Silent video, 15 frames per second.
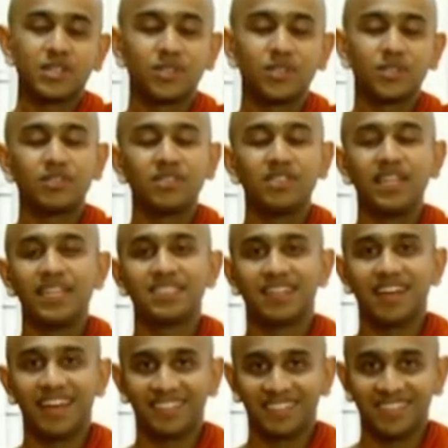do good deeds
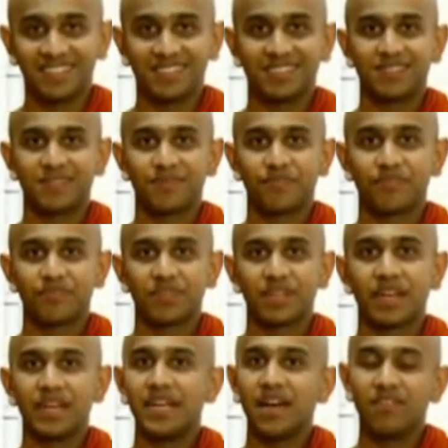like this
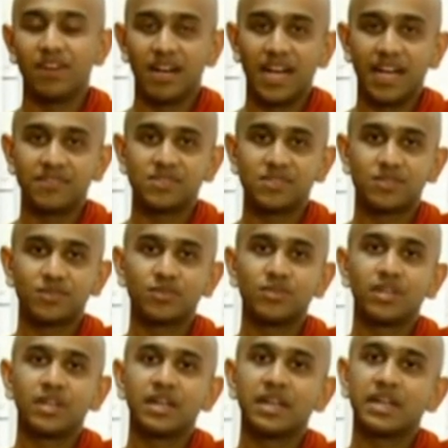in our lives to
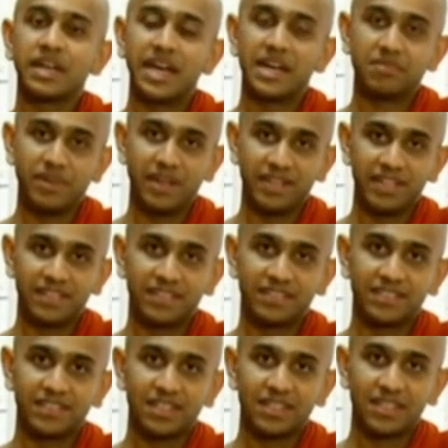gain merit.
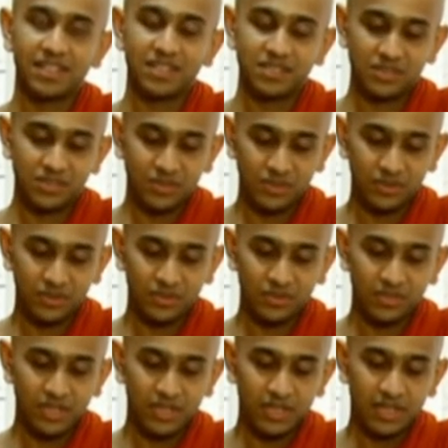So
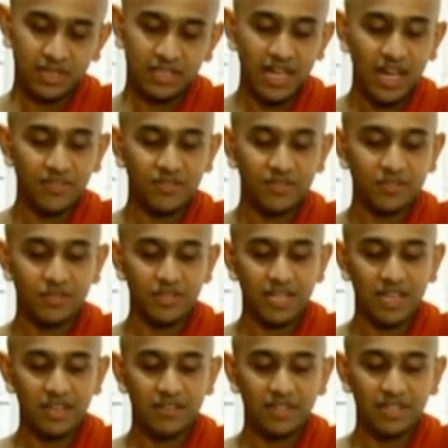Therefore,
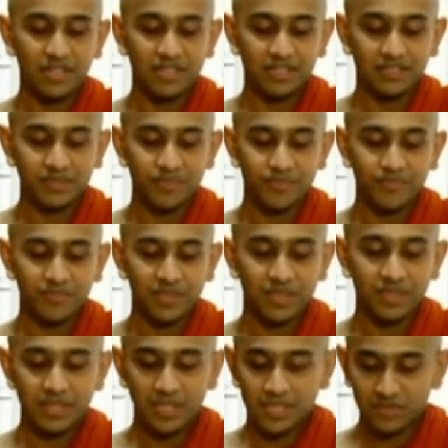today we learn
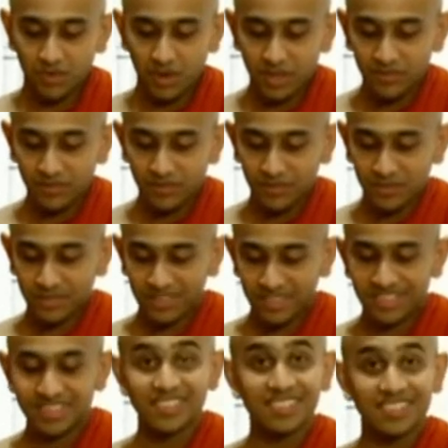these wonderful
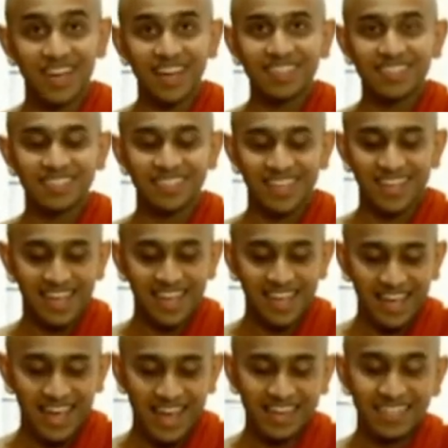signs,
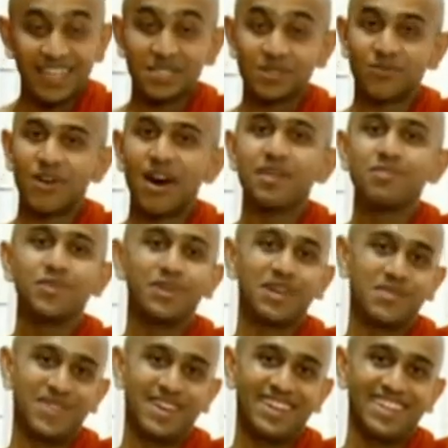and there's one more
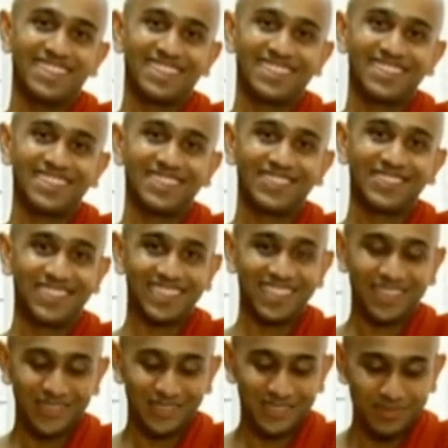remaining to
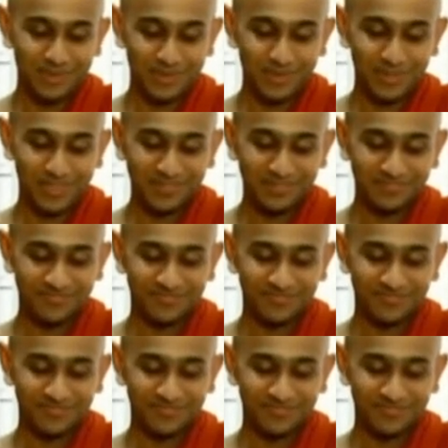conclude the program.